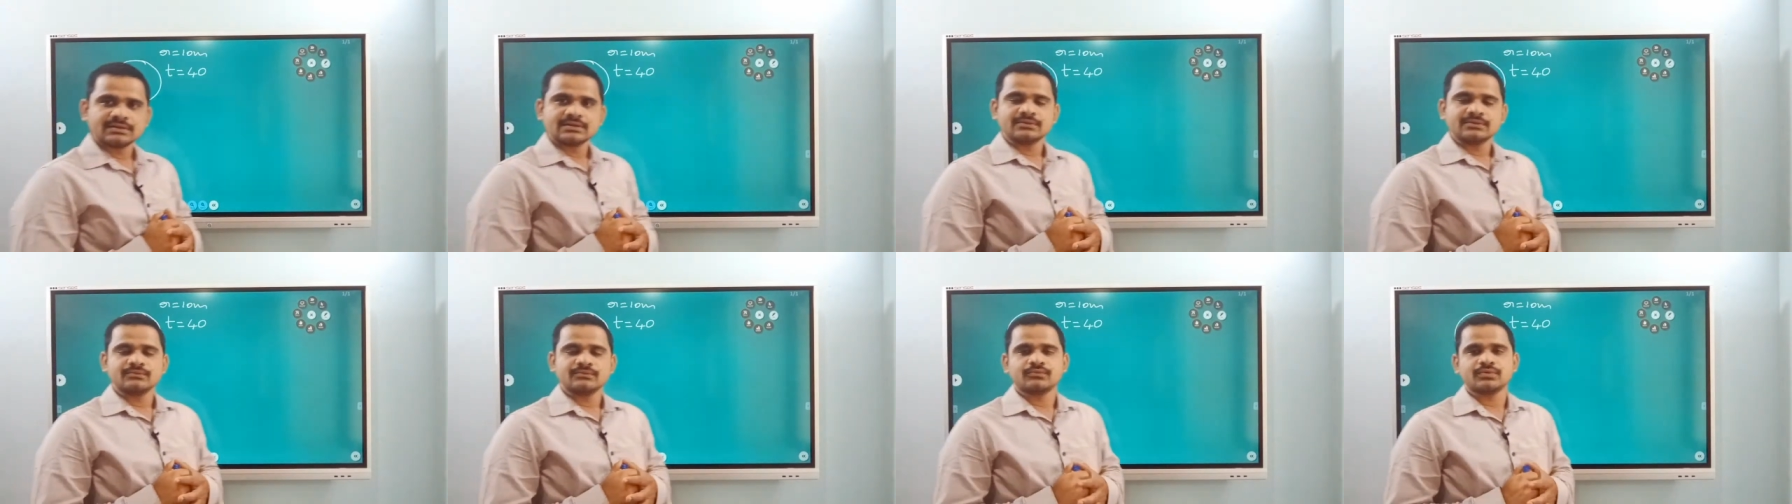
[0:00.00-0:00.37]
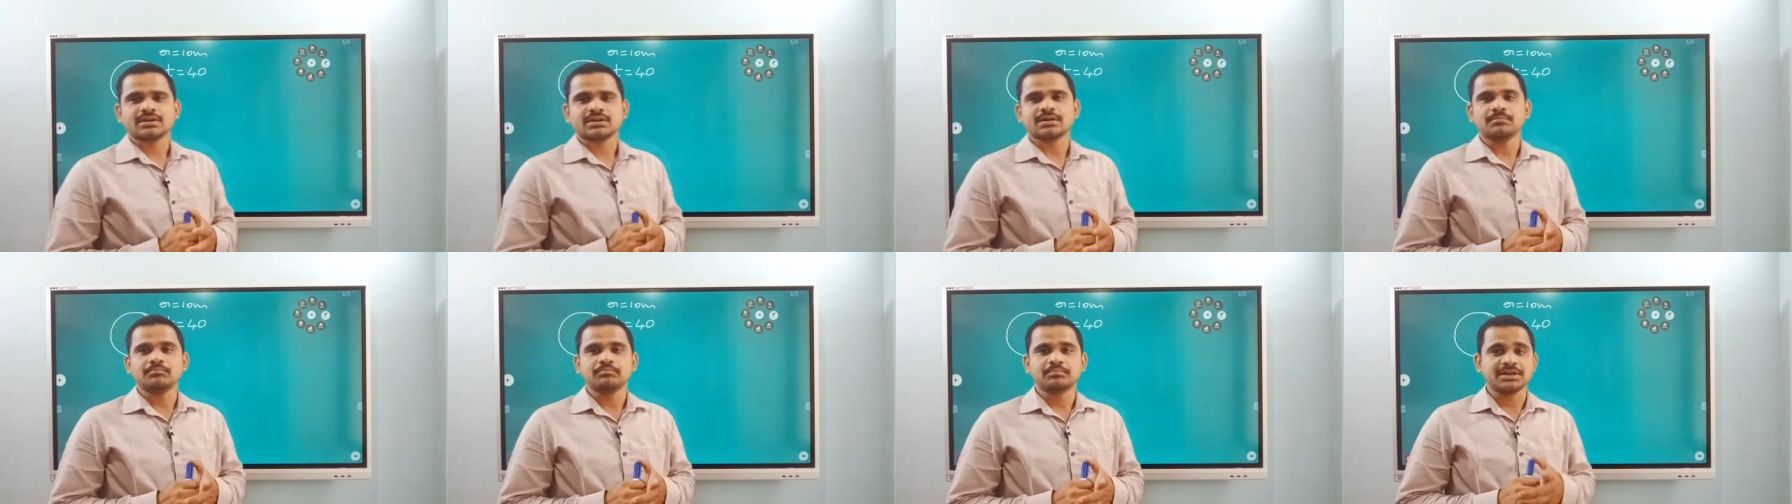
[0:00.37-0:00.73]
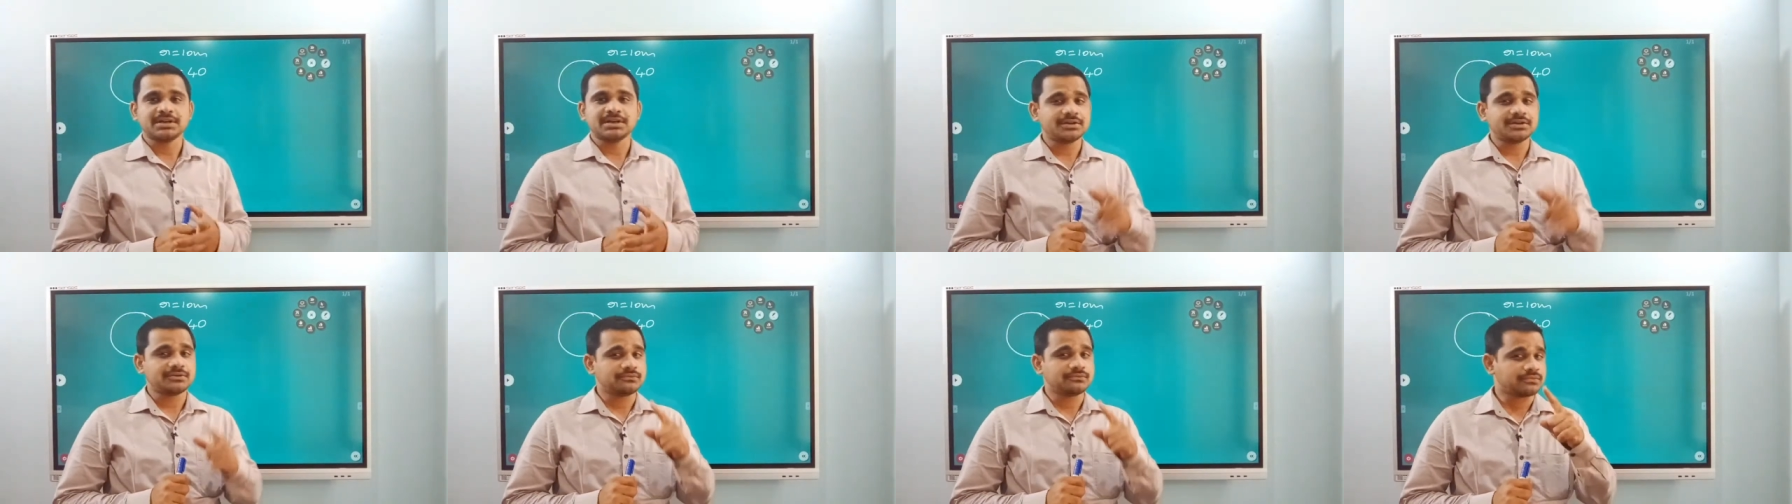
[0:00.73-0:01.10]
for
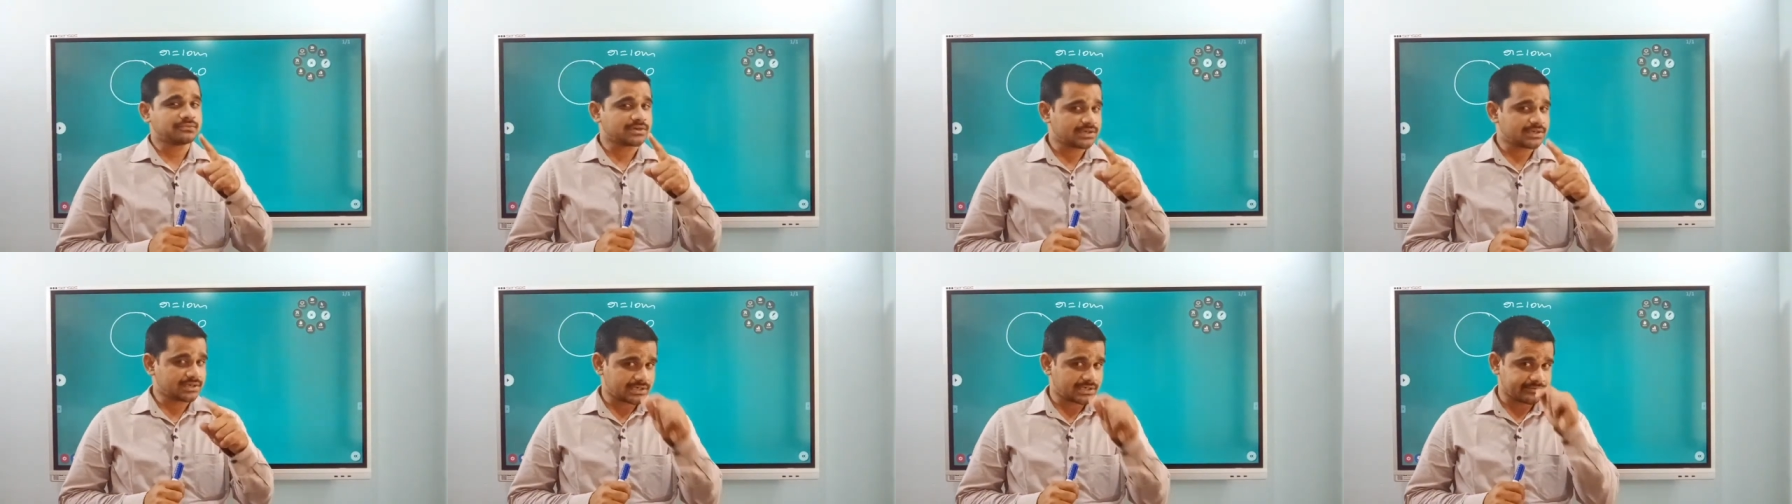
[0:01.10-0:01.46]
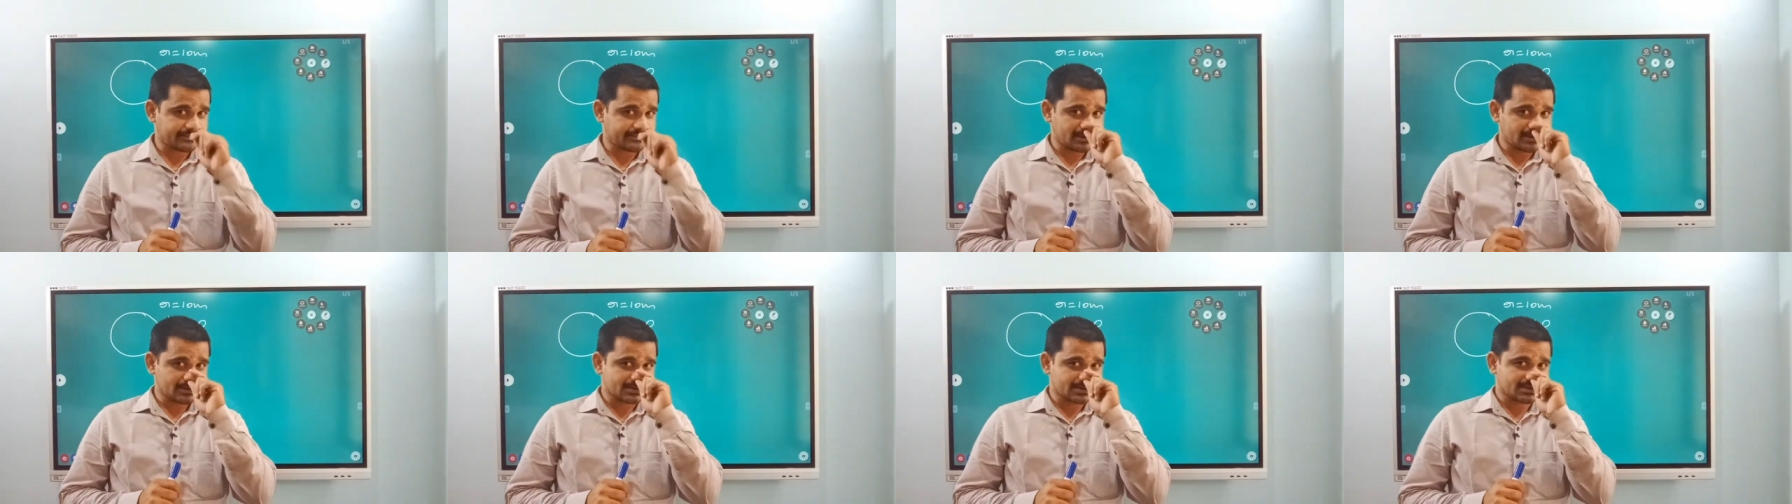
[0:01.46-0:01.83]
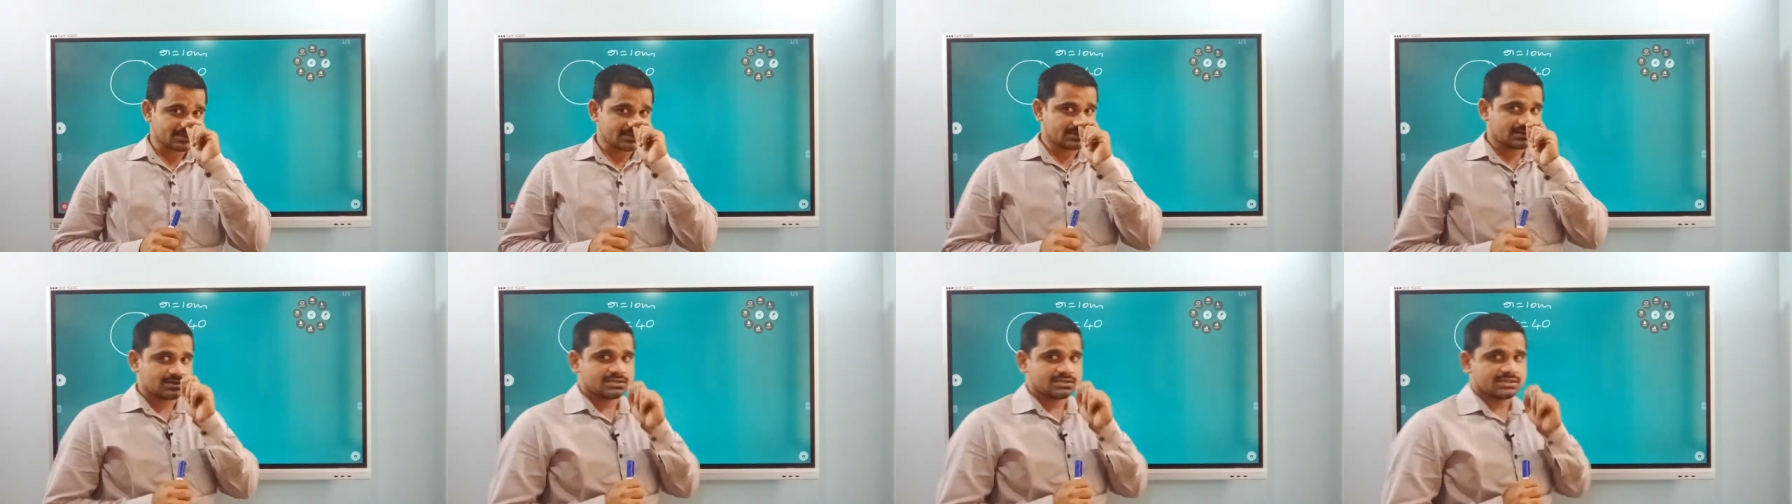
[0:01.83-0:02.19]
completing one
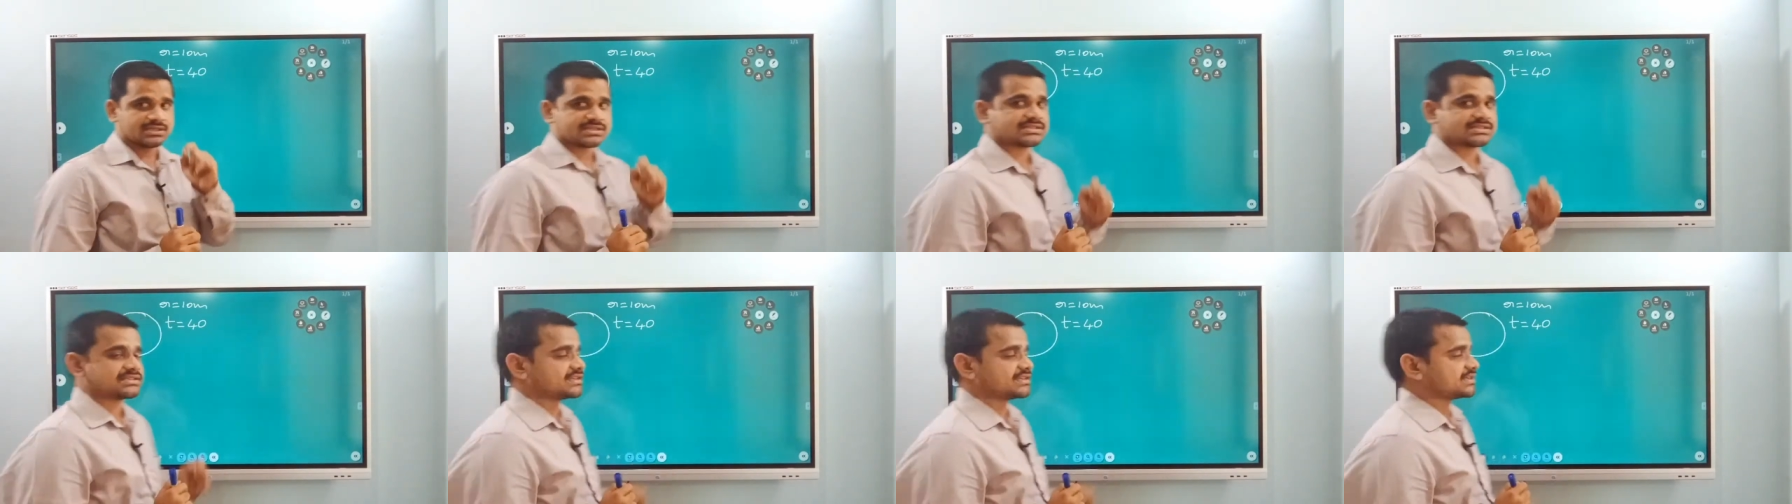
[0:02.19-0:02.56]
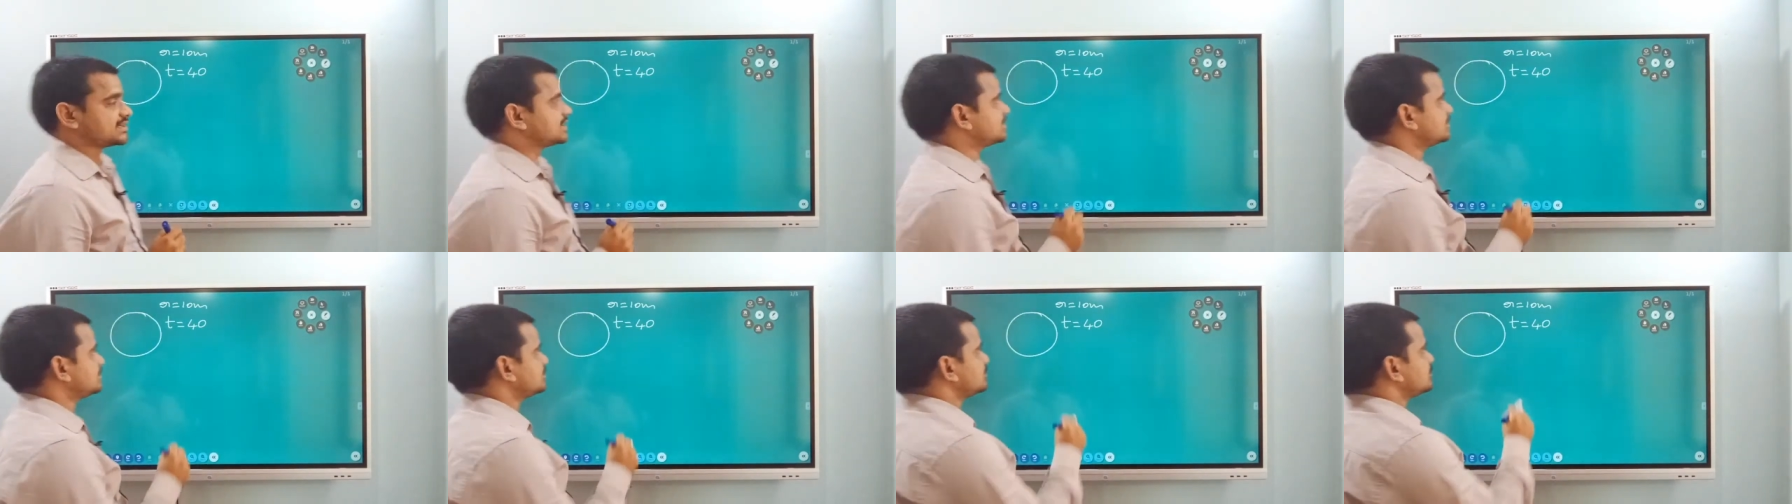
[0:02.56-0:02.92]
revolution, he has taken